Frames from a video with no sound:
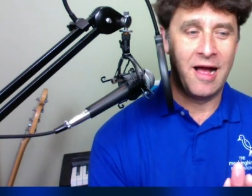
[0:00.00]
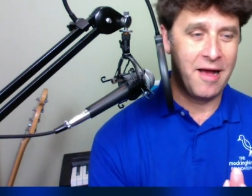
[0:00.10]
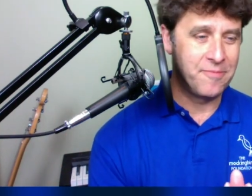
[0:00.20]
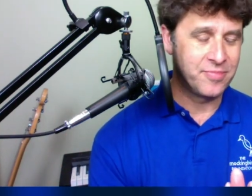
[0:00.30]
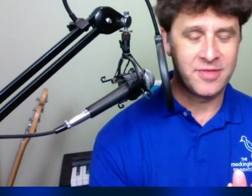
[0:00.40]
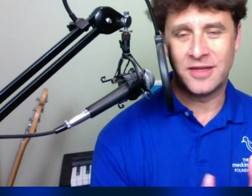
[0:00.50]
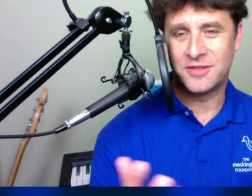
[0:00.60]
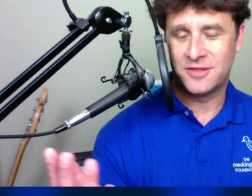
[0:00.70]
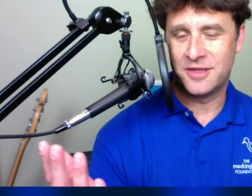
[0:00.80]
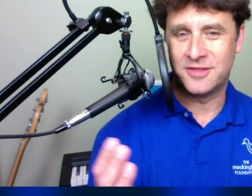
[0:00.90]
Um,
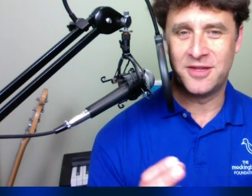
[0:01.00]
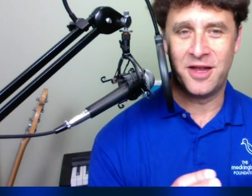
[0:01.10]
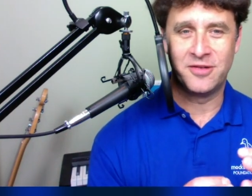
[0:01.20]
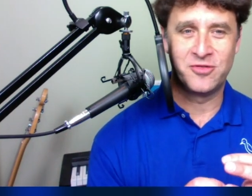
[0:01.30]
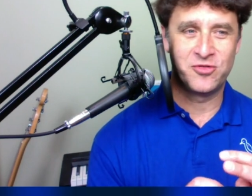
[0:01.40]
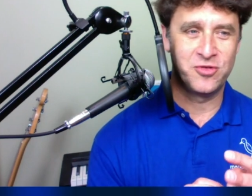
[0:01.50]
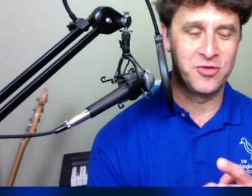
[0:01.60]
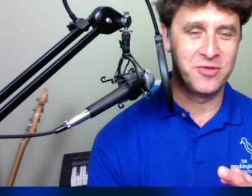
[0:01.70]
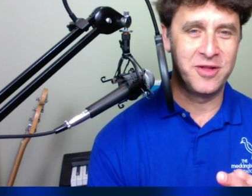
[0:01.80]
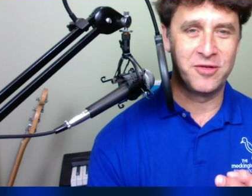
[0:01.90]
that's that's not
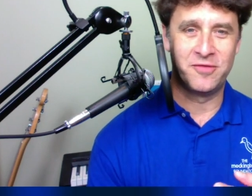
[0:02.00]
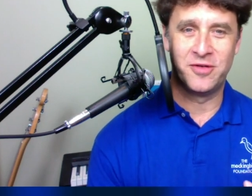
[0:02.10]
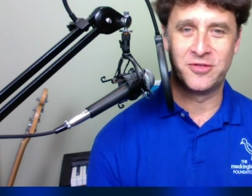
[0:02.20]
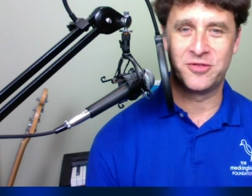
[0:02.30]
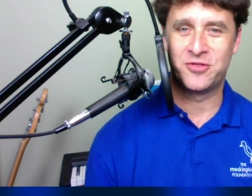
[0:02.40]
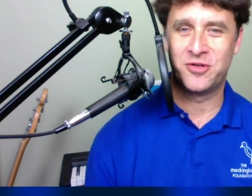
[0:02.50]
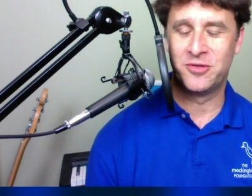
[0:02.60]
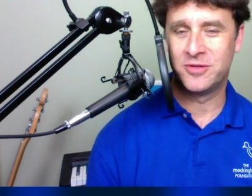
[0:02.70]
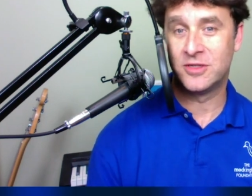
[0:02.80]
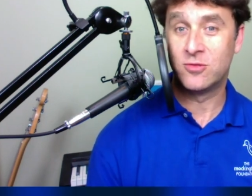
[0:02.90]
true. Neither of those are
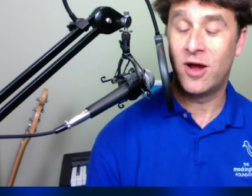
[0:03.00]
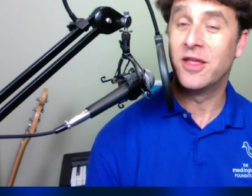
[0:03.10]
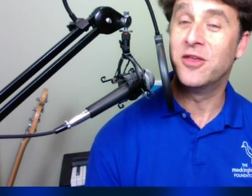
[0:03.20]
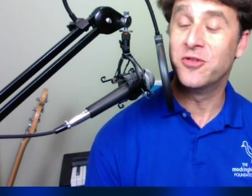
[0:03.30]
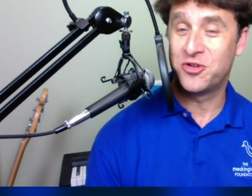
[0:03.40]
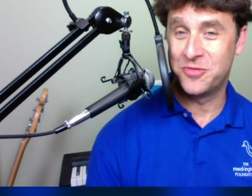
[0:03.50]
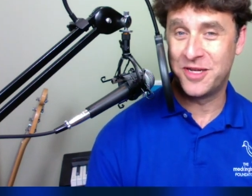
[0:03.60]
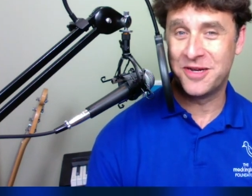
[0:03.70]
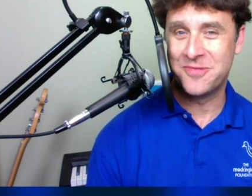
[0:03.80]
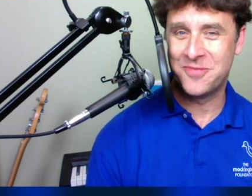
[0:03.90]
true, which is why you should
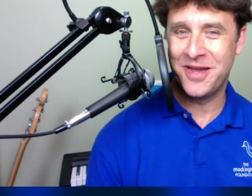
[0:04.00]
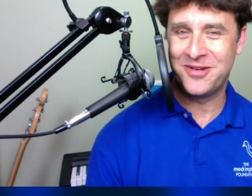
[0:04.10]
become a